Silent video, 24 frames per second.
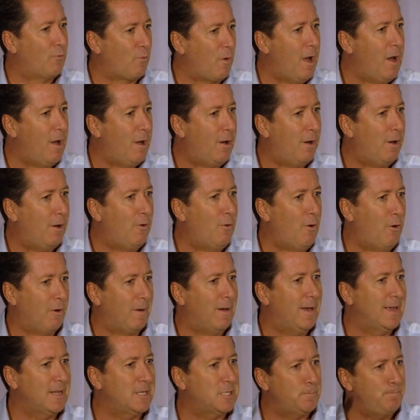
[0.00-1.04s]
grow
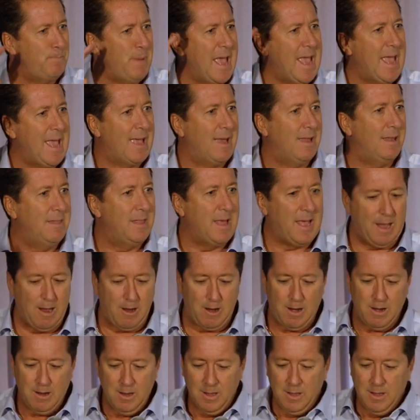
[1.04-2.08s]
or expand
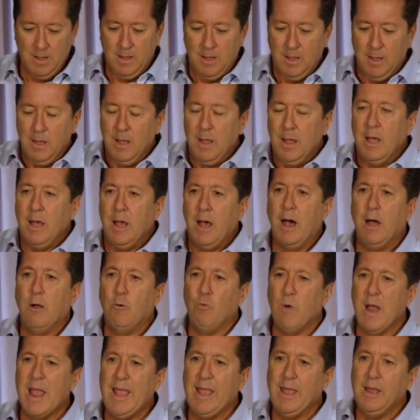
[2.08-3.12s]
their
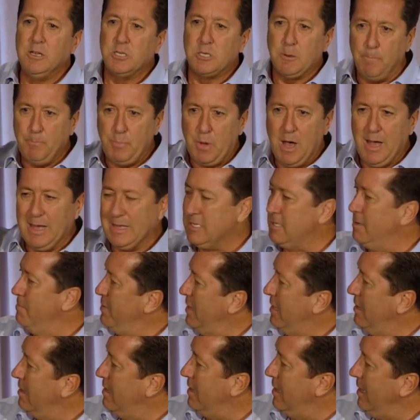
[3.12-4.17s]
range of
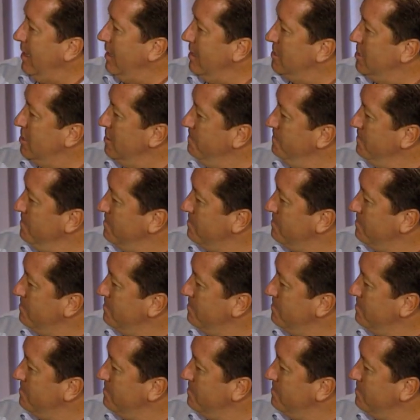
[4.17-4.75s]
possibilities.